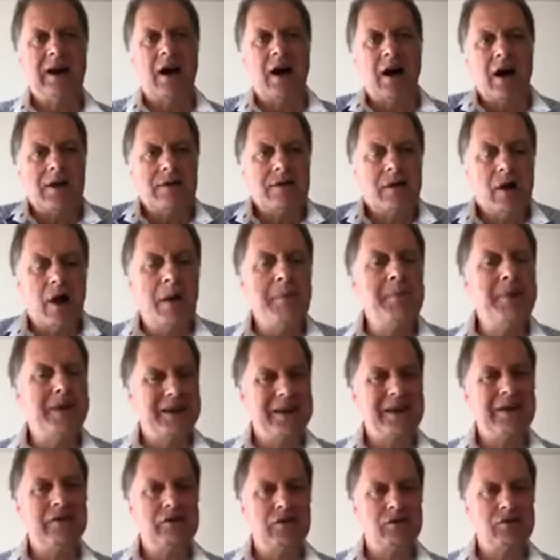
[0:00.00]
I
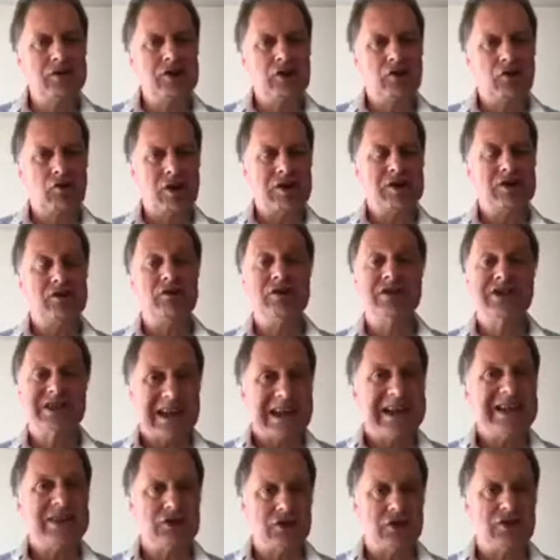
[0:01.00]
believe there's a greater
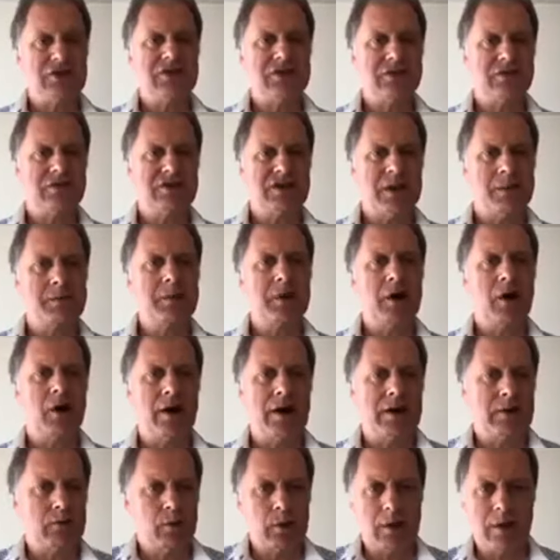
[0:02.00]
intelligence of some
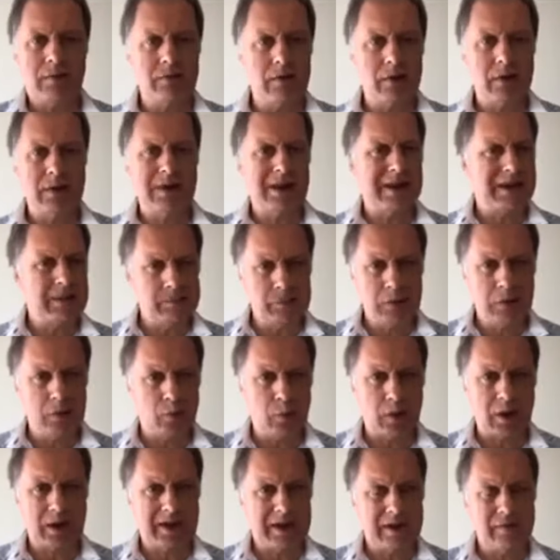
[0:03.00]
kind, whatever name you
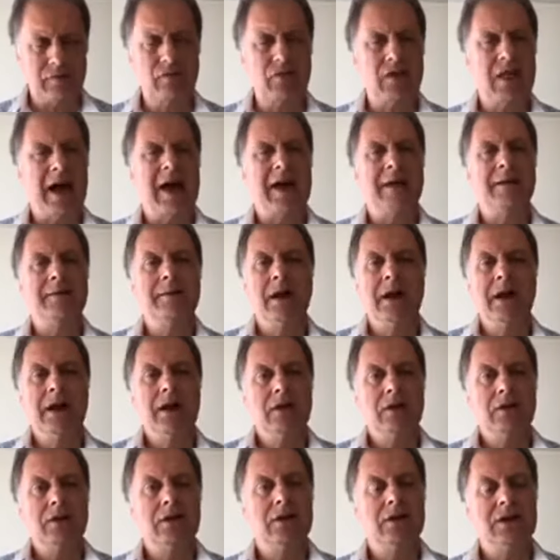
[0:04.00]
want to give that
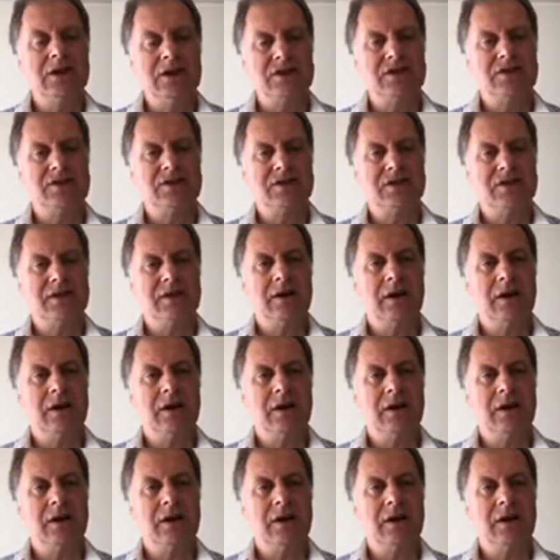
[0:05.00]
is